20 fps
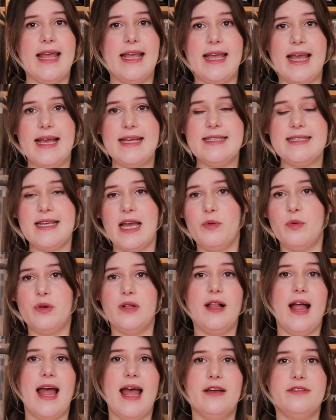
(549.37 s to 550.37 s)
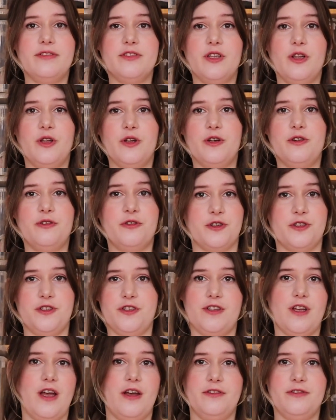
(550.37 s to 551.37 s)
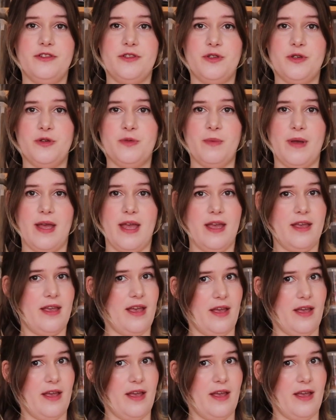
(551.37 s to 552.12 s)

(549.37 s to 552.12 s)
Guess I will have to look for stuff to make